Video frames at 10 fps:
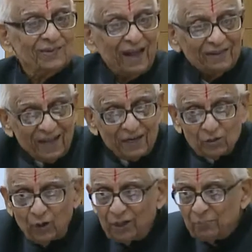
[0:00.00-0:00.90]
That, that
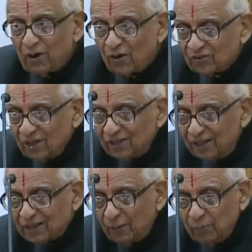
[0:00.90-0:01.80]
is why, because
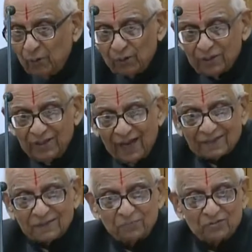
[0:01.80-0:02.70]
the community
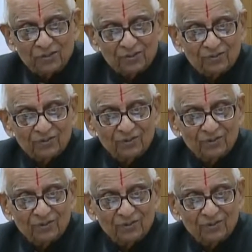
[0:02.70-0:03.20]
accepts it.